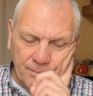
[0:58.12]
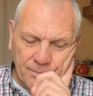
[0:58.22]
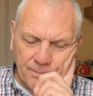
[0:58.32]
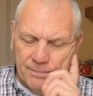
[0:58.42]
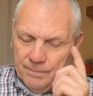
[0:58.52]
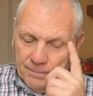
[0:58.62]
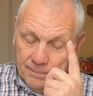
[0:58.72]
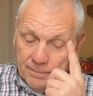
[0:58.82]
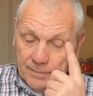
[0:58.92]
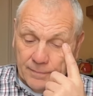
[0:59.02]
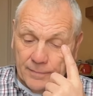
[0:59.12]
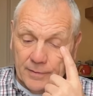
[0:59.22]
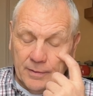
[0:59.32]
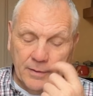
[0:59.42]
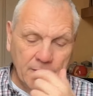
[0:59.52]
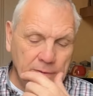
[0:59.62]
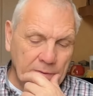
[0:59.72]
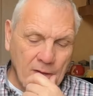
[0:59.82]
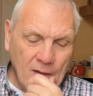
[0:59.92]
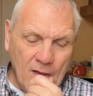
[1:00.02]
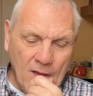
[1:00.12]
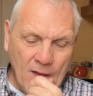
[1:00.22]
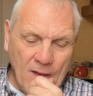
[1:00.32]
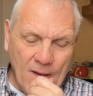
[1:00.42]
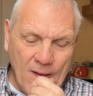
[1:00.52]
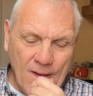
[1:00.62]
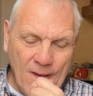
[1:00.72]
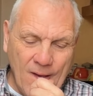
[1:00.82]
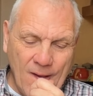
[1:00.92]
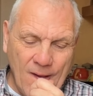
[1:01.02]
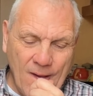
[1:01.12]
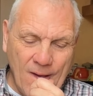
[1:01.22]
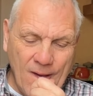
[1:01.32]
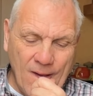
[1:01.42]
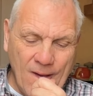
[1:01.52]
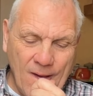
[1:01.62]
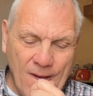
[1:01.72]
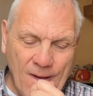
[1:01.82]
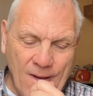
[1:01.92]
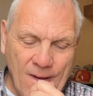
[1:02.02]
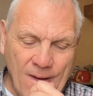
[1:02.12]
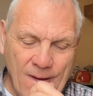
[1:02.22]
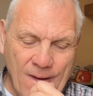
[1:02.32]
Nobody speaks.